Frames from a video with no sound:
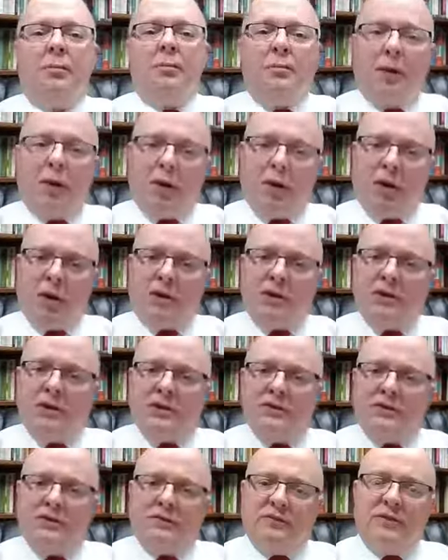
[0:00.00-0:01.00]
A
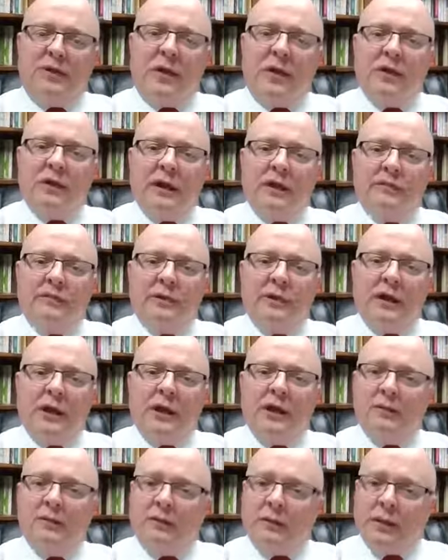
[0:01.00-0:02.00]
bird doesn't fall out of
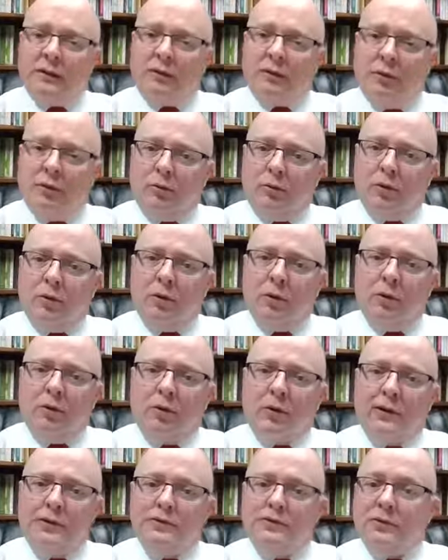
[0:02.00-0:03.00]
the air without the Lord
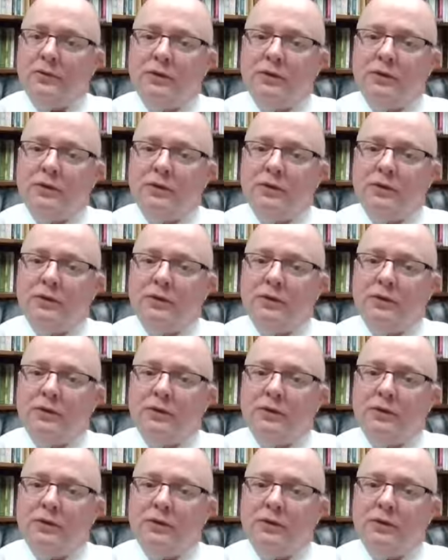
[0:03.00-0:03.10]
knowing.